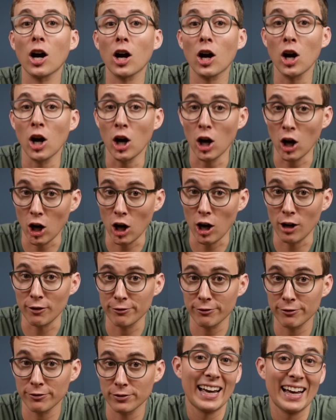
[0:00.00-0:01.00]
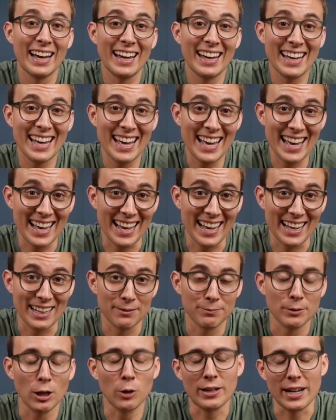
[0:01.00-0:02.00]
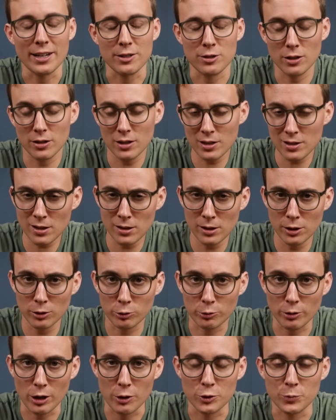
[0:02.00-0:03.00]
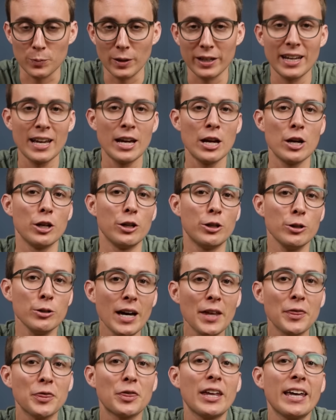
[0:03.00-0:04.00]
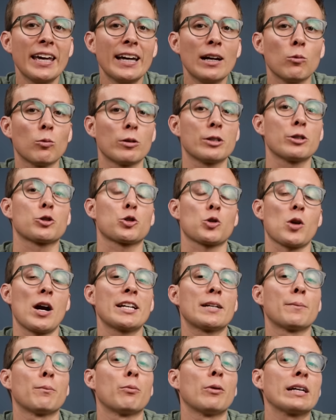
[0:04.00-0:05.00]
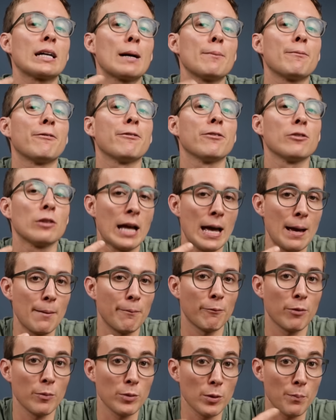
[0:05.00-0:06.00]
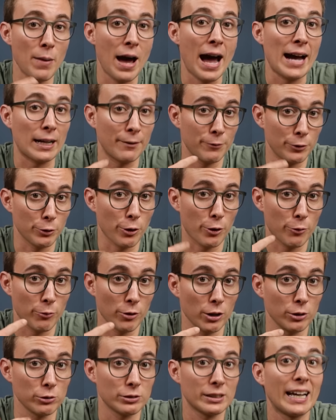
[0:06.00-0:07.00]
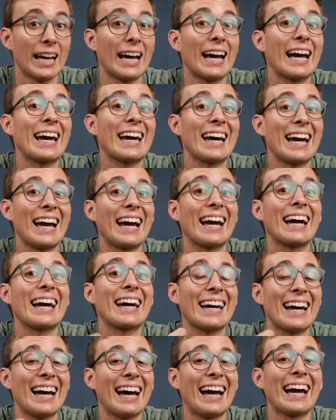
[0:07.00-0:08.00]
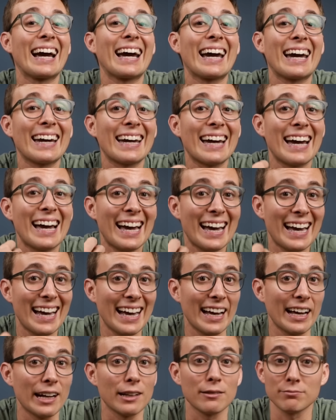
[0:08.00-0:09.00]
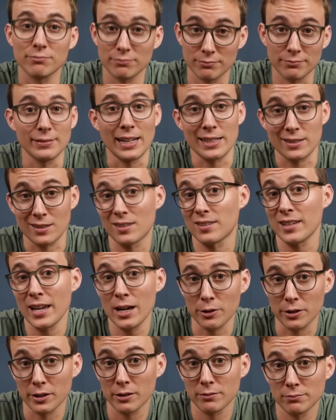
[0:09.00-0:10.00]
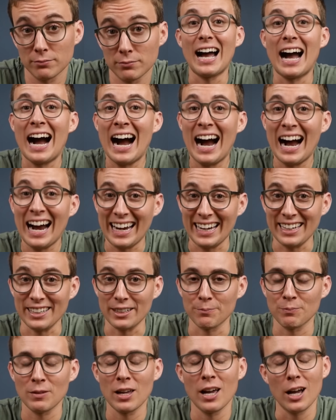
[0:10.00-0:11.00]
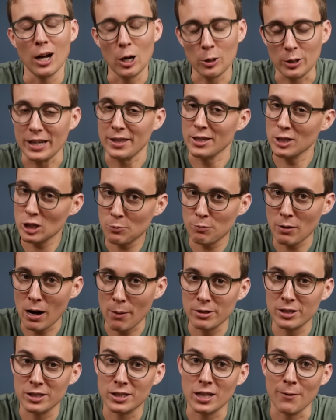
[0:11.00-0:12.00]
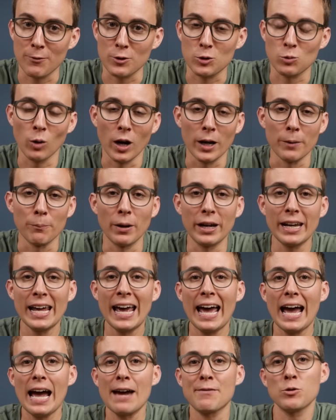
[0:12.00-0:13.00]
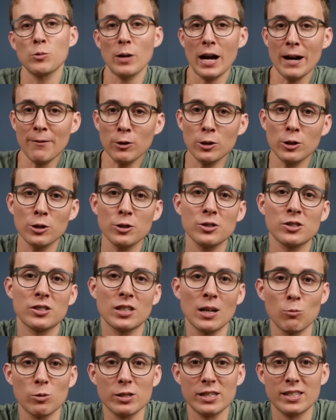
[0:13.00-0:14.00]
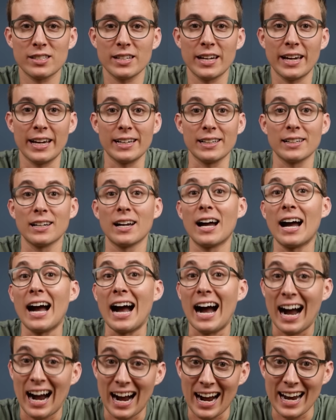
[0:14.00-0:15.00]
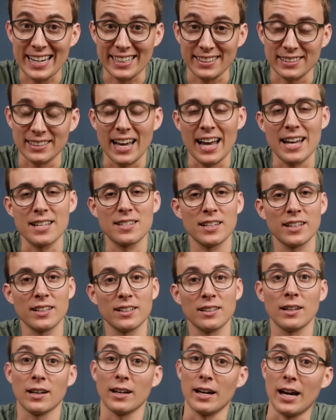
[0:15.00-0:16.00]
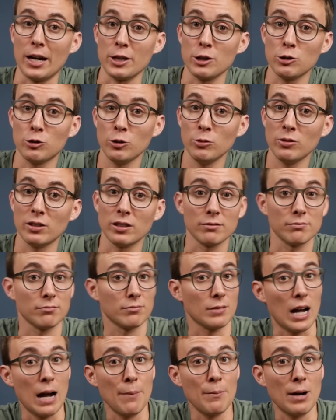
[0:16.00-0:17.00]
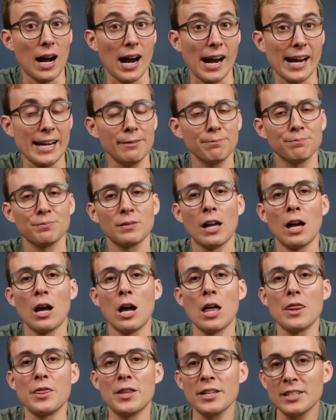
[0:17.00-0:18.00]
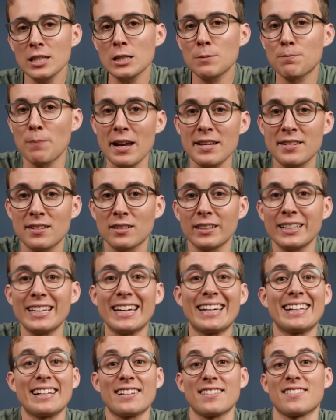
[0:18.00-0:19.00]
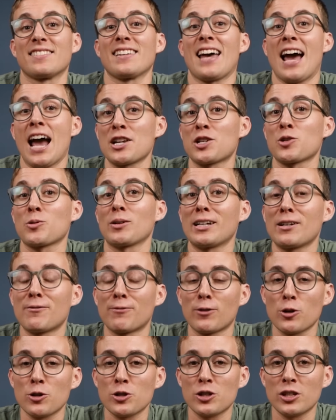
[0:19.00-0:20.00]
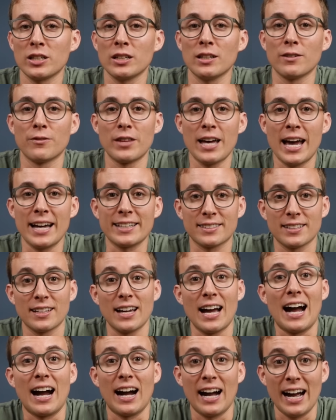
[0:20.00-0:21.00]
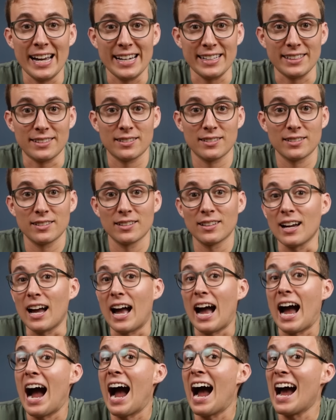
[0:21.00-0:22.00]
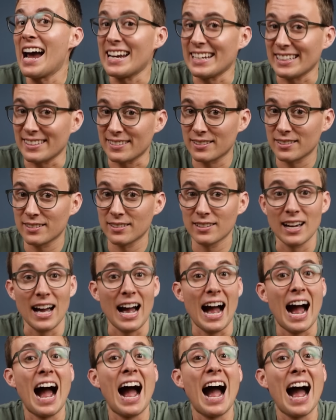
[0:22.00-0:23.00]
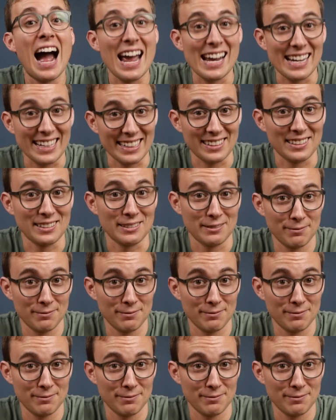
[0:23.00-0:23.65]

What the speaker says: Cough. Kha. Okay, so this is a little gross, but do that thing where you're trying to bring up phlegm from the back of your throat. Kha, kha, kha. That's the sound. Ain. Okay, this is probably the toughest one, but have you ever heard someone say, aight, as in, how you doing? I'm aight. This is basically an exaggerated version of that aight, aight, ain.